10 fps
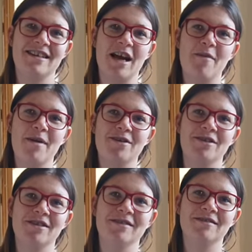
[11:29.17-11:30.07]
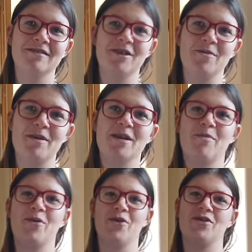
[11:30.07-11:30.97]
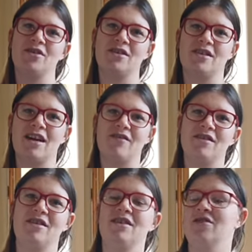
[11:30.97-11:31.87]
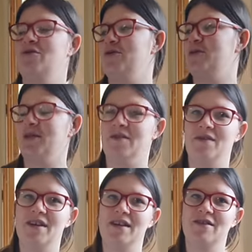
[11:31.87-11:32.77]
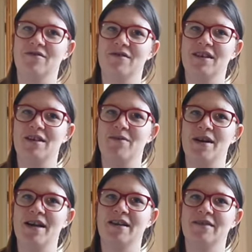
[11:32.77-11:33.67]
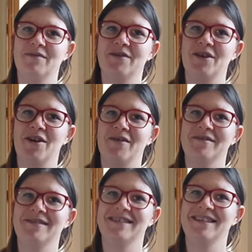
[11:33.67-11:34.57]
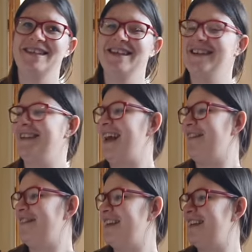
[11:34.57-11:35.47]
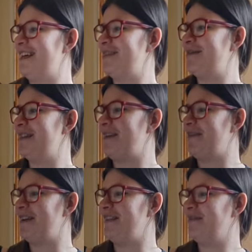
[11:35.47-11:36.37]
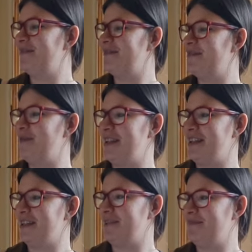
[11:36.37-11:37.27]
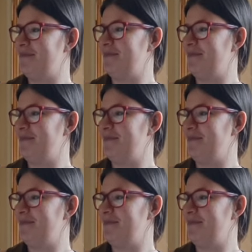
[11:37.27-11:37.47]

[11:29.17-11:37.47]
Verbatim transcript: Now imagine you being a person and having to eat your lunch with your feet. It's really weird. So yeah, they taste with their feet, which is